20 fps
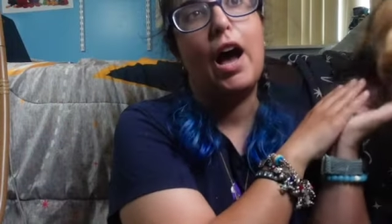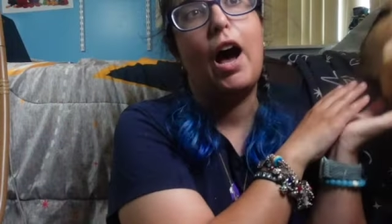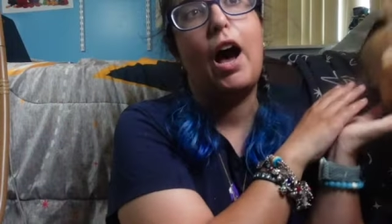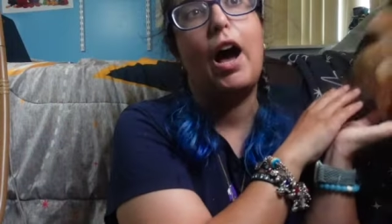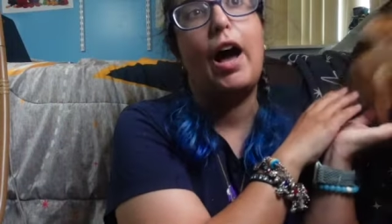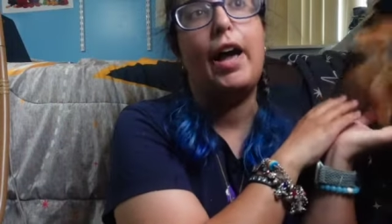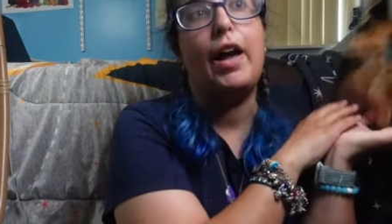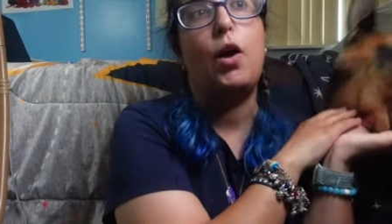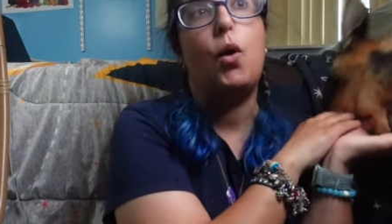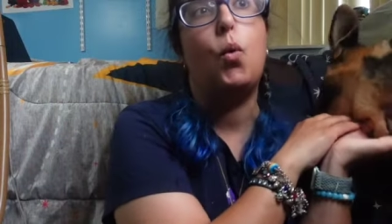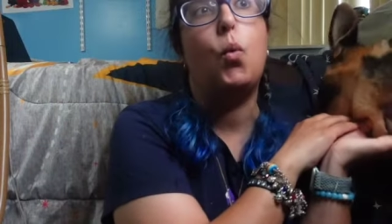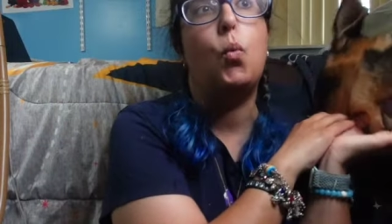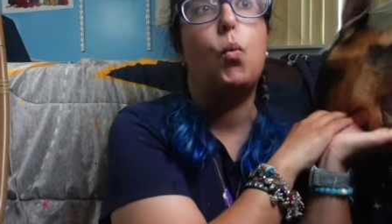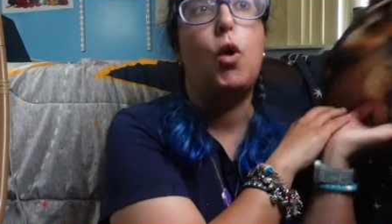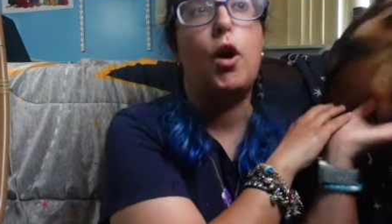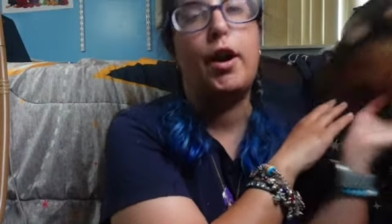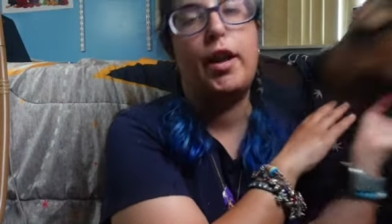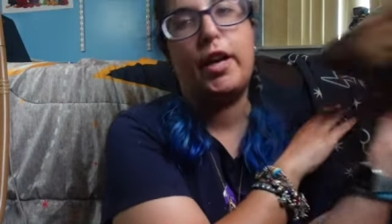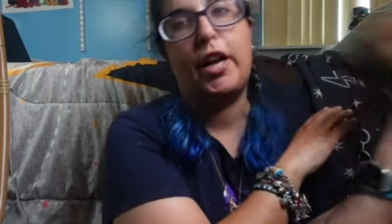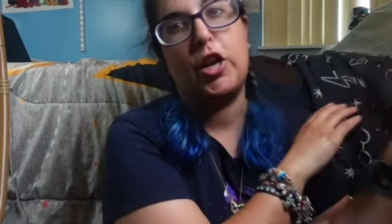I
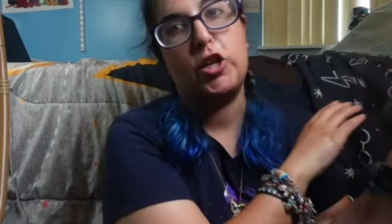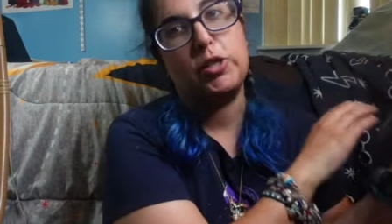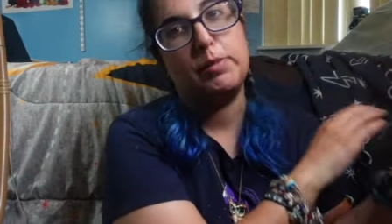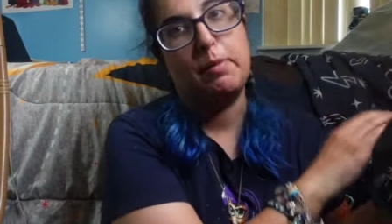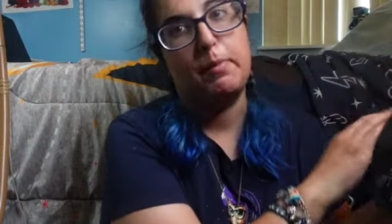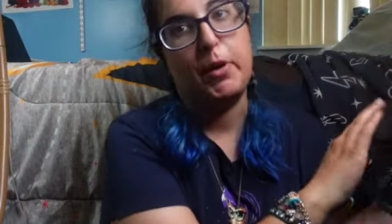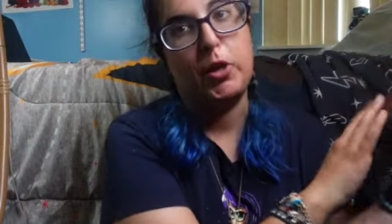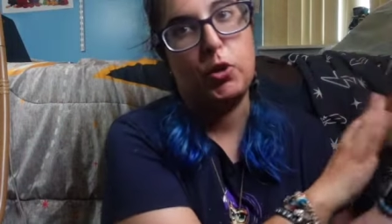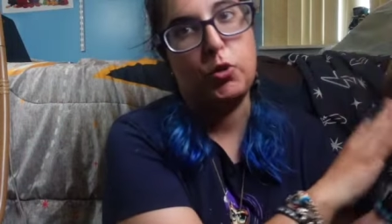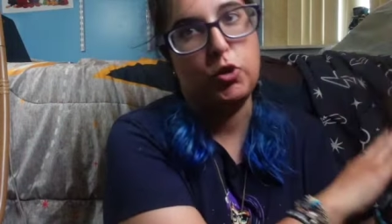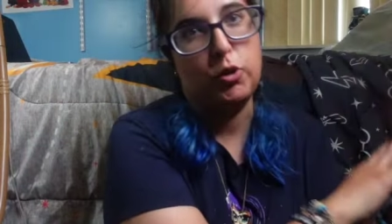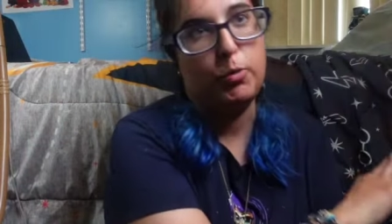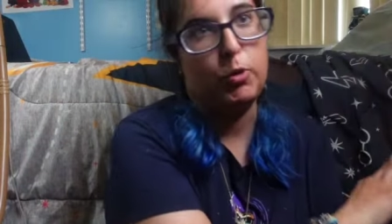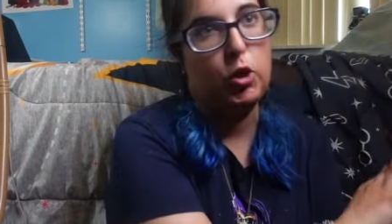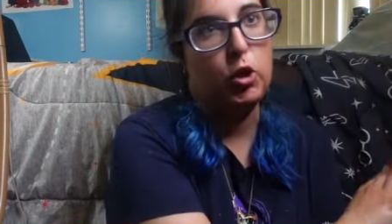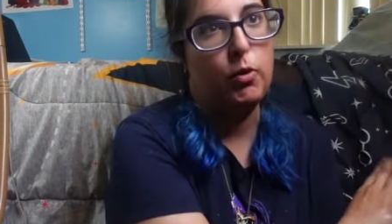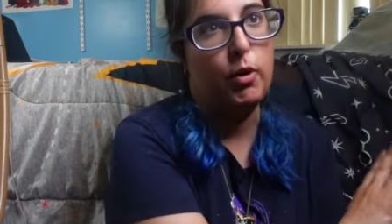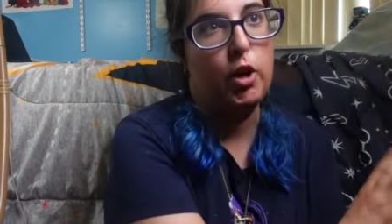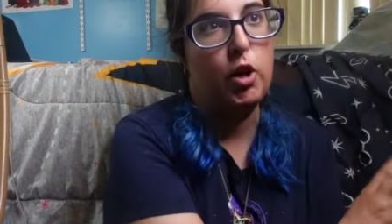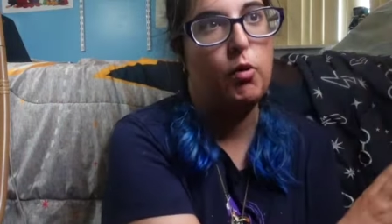want to catch up on my YouTube
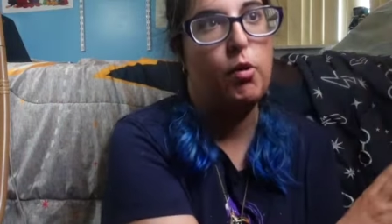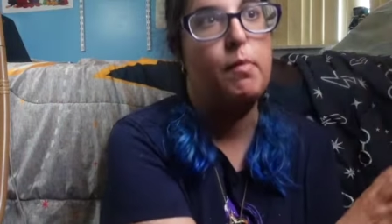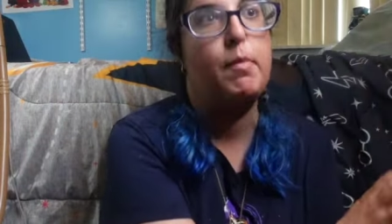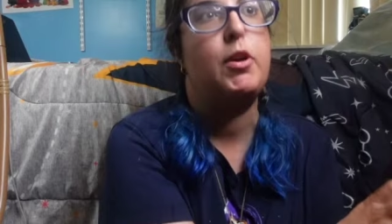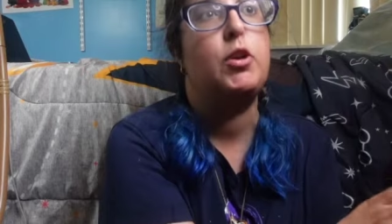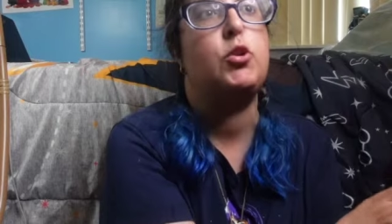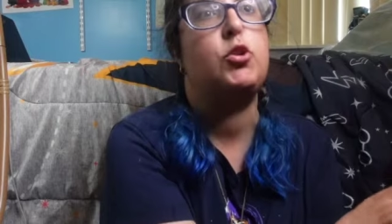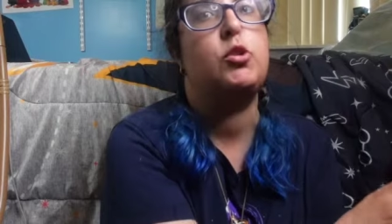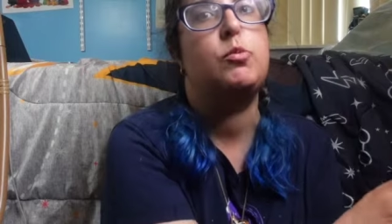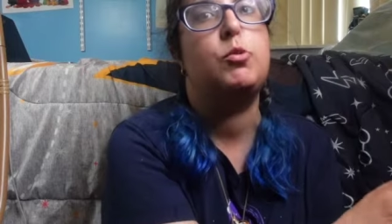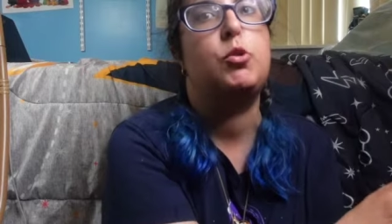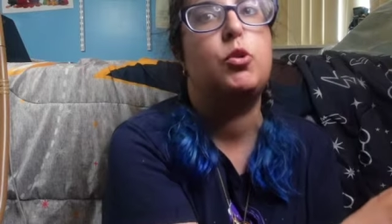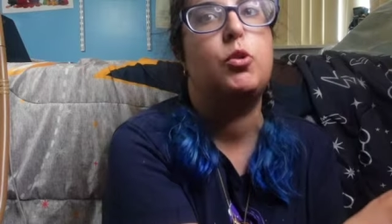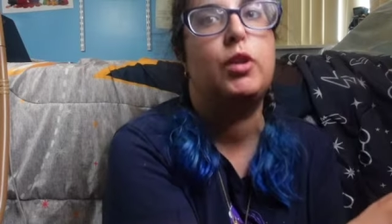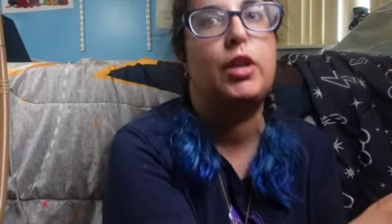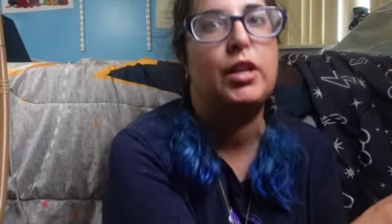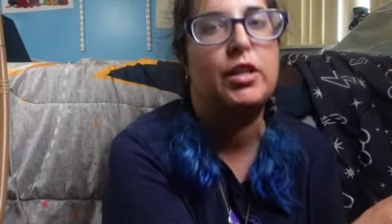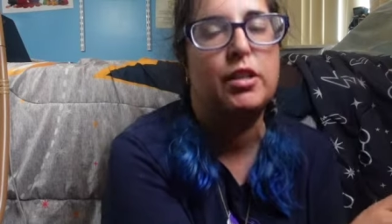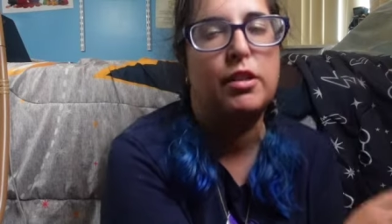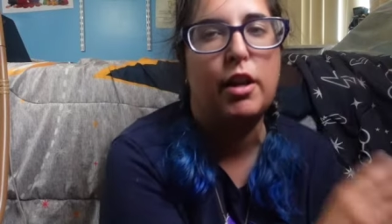queue. I don't want my YouTube queue to
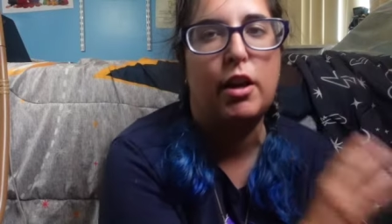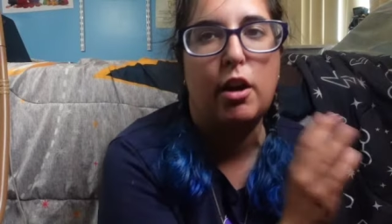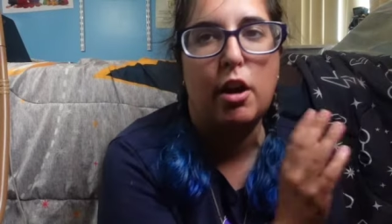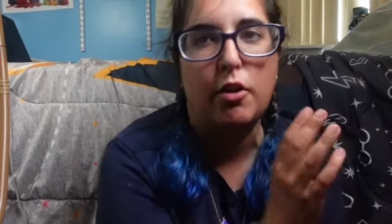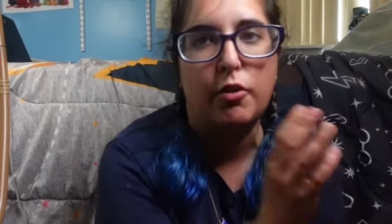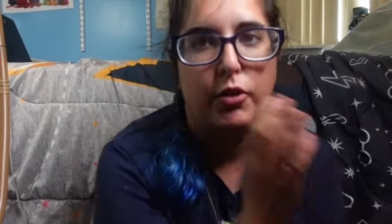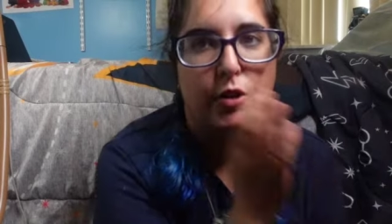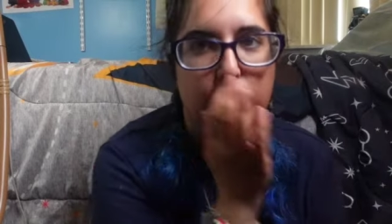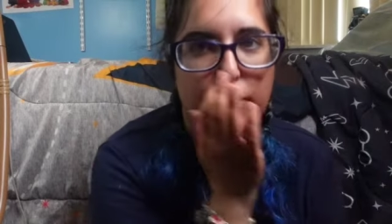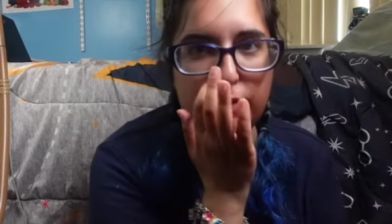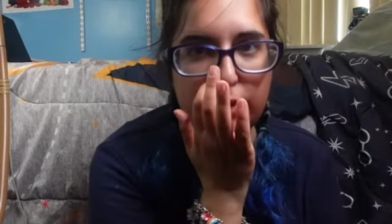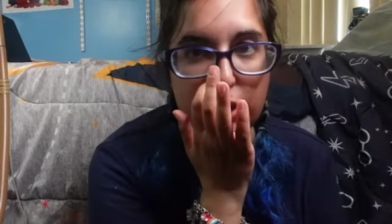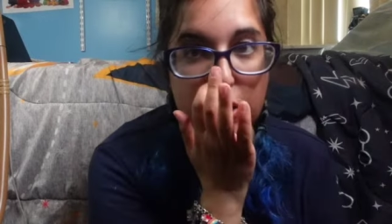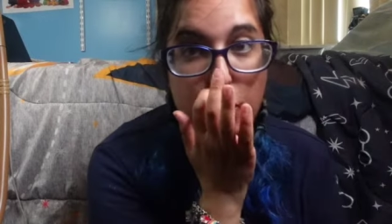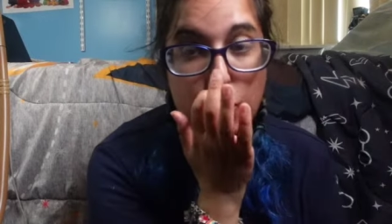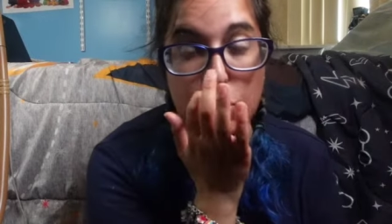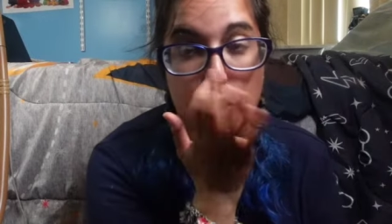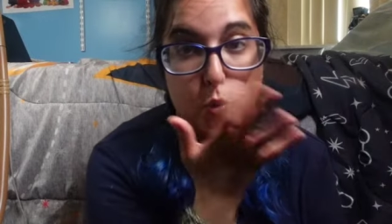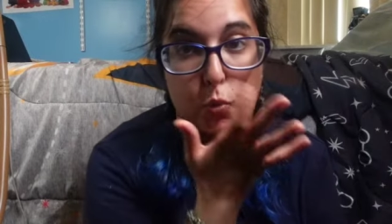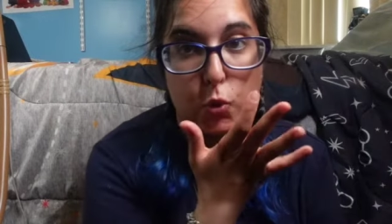get to like hundreds of
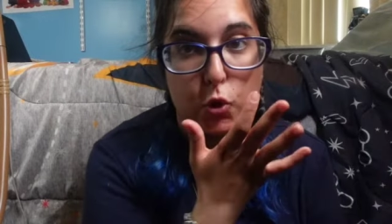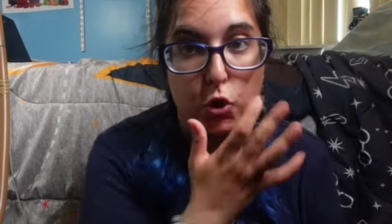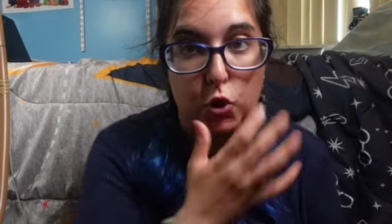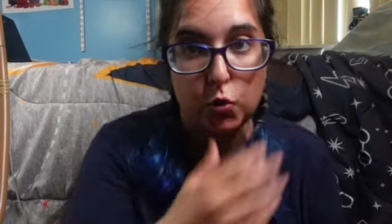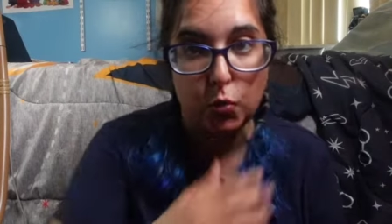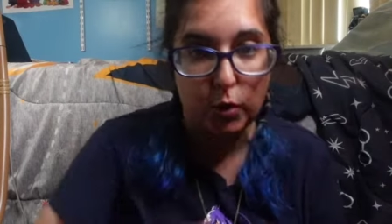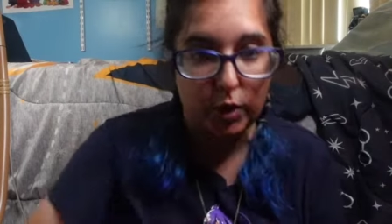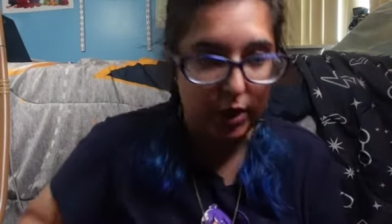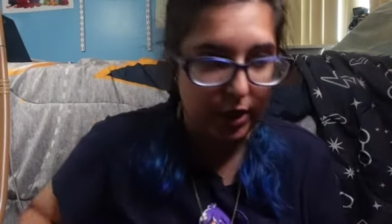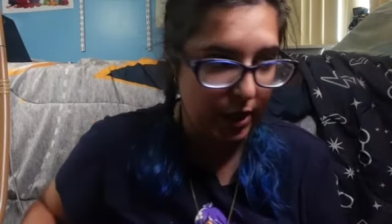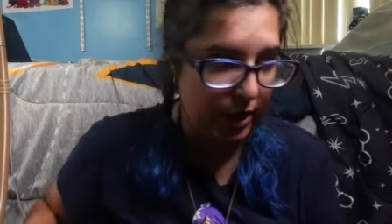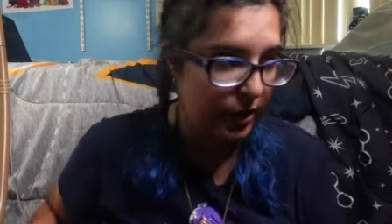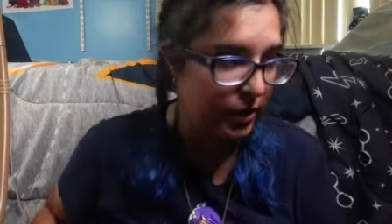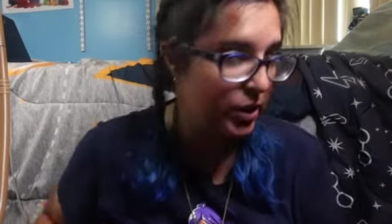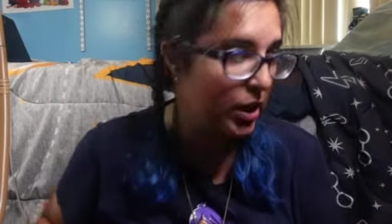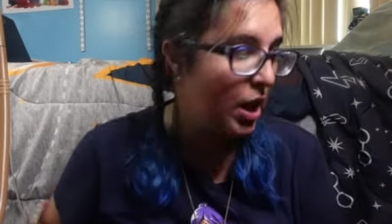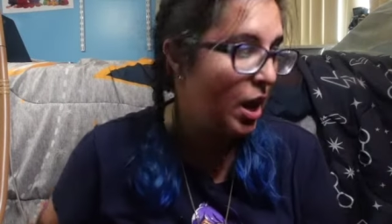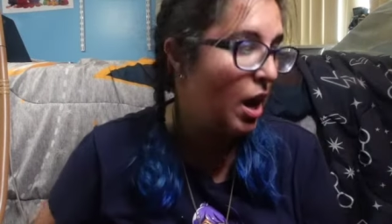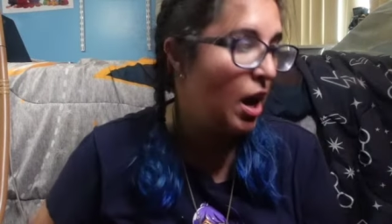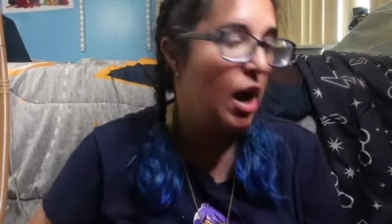videos, which is what it is.